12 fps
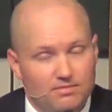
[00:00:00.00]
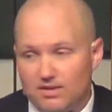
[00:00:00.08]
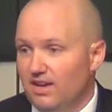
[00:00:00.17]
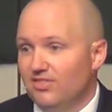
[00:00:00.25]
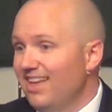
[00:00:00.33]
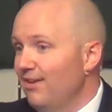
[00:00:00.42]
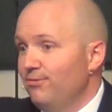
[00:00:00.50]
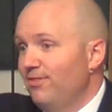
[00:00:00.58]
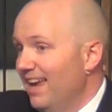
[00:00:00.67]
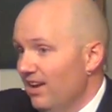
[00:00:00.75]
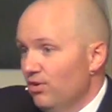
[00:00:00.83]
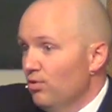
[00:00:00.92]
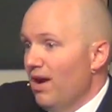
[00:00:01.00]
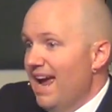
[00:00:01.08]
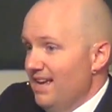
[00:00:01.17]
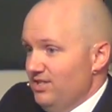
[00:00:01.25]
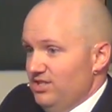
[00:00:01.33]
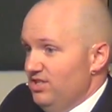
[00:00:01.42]
Get that fake
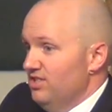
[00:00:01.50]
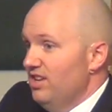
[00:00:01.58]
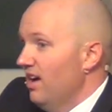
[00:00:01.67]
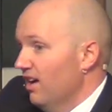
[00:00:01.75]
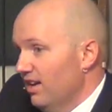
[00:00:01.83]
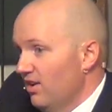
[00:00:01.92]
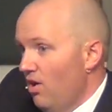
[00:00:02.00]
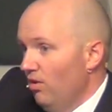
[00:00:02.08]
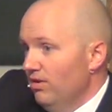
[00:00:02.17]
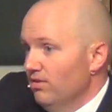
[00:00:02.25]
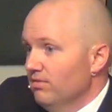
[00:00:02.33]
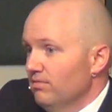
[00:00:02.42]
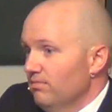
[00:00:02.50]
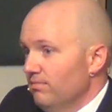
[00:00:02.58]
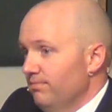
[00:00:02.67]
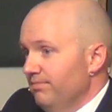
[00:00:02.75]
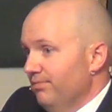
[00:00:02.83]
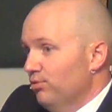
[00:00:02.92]
grass stuck in all your
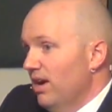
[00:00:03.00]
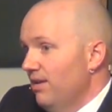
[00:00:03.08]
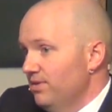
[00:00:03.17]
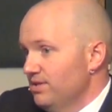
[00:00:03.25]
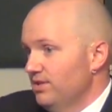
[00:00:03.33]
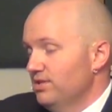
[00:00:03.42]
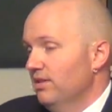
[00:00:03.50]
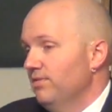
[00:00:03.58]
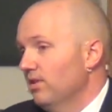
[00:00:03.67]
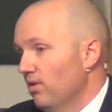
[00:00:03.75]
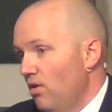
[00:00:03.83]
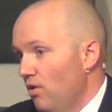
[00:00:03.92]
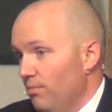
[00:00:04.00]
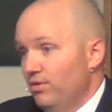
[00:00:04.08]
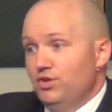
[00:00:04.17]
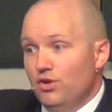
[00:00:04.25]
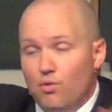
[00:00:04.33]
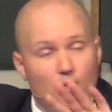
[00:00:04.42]
crevices of your
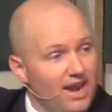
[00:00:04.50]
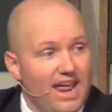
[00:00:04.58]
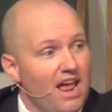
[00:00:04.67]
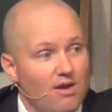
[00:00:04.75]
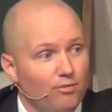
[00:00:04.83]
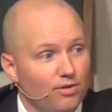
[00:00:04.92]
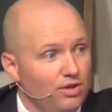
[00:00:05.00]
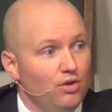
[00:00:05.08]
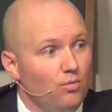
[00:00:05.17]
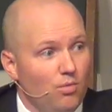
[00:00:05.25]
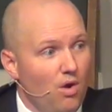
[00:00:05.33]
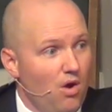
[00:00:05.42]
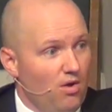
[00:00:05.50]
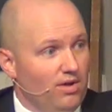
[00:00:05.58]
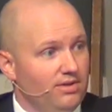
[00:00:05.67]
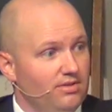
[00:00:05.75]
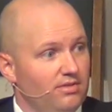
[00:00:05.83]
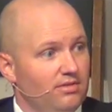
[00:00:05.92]
home. Do whatever you
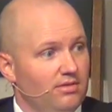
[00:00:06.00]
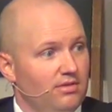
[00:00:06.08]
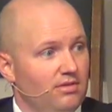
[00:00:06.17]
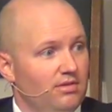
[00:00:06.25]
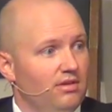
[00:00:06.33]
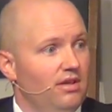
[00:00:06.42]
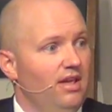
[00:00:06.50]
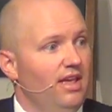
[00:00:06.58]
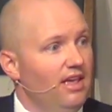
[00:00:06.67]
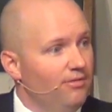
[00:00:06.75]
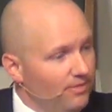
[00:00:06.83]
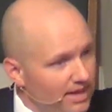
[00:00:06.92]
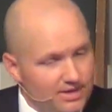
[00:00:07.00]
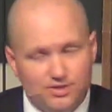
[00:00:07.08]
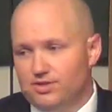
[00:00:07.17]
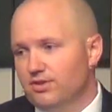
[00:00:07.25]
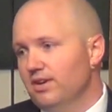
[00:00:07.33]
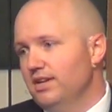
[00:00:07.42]
want. If
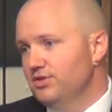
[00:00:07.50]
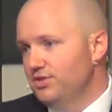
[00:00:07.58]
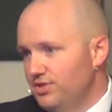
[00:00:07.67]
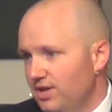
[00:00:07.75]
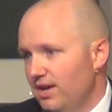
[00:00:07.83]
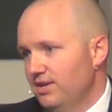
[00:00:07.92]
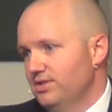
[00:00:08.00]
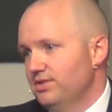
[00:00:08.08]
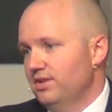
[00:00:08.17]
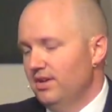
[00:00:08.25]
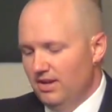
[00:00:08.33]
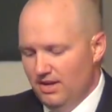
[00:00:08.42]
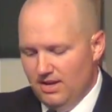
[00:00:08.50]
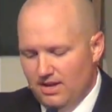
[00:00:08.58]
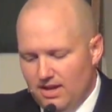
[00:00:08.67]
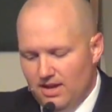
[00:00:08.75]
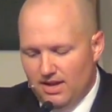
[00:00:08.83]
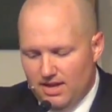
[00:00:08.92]
Easter is just
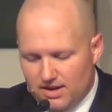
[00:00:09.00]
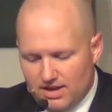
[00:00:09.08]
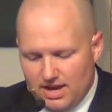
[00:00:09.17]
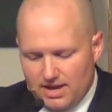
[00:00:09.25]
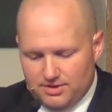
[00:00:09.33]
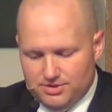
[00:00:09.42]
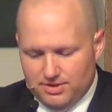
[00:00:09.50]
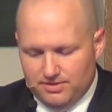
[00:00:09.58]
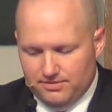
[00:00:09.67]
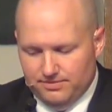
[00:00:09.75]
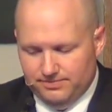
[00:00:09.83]
an occasion,